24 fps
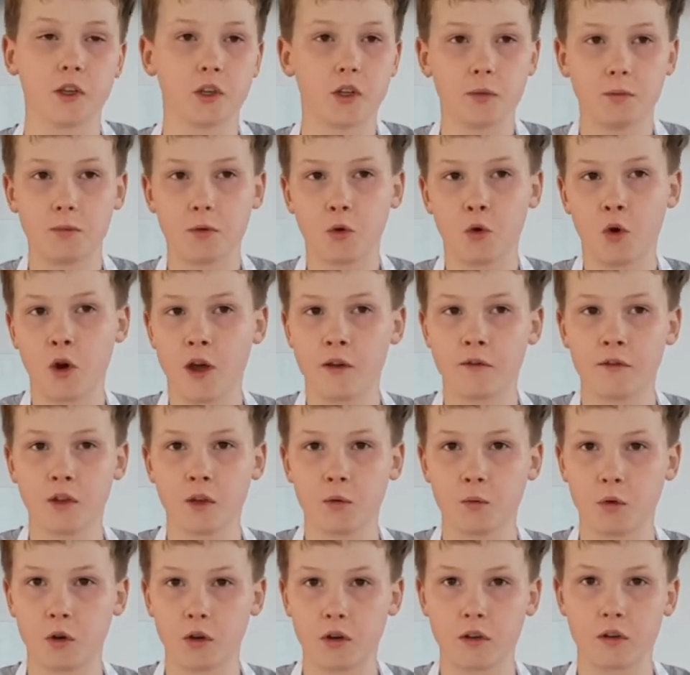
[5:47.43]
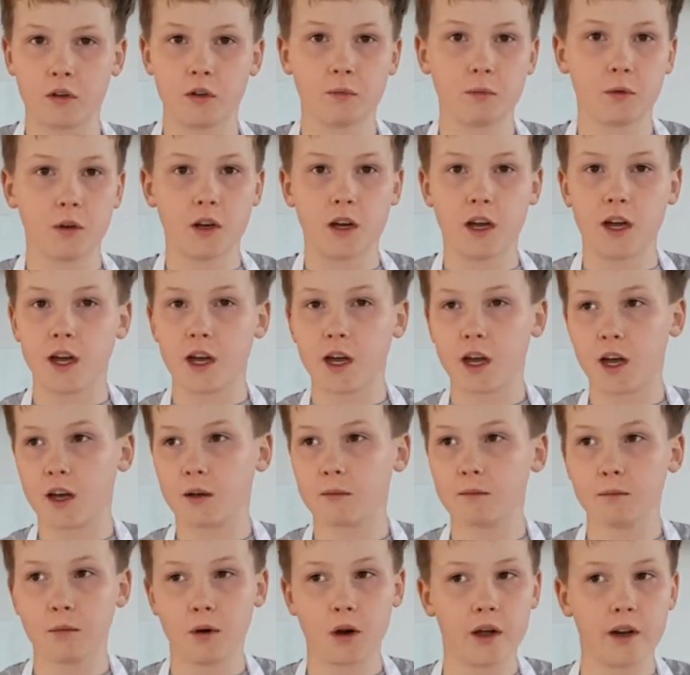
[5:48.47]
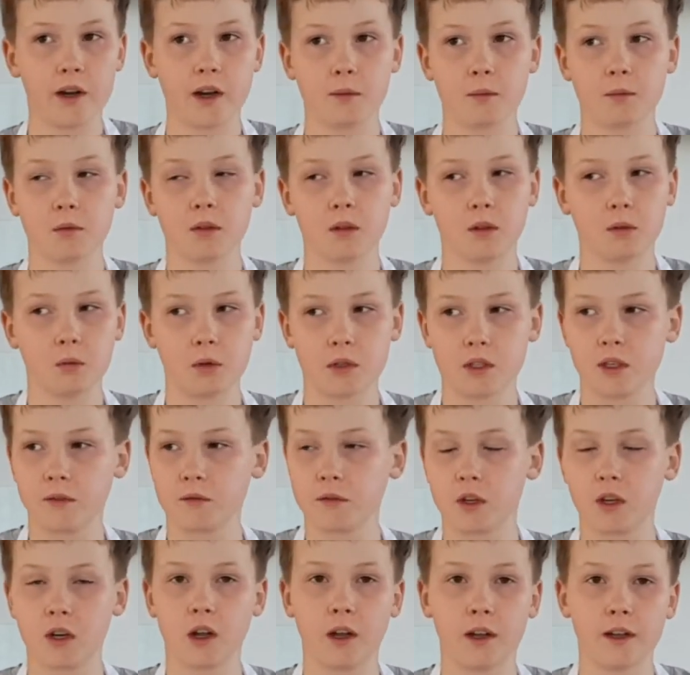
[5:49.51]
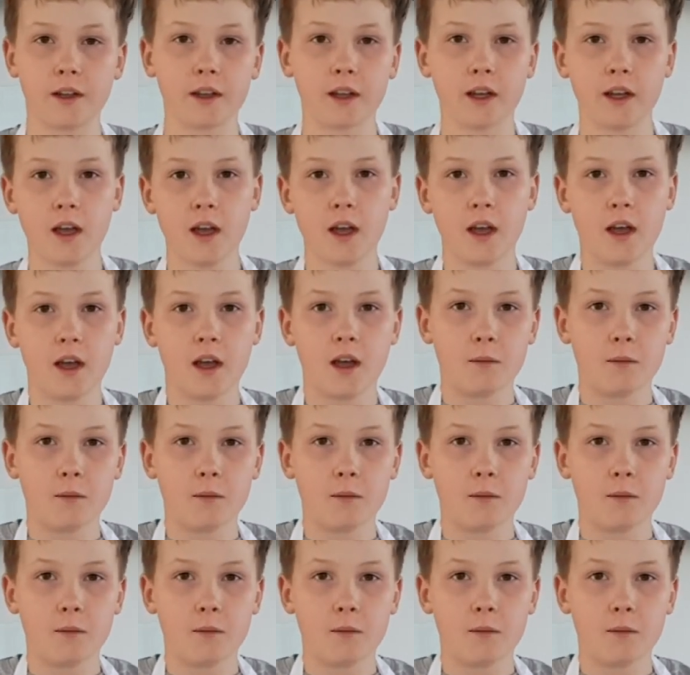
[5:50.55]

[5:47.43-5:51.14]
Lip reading: You can put whatever you want, you can put ham, pineapple, whatever you like.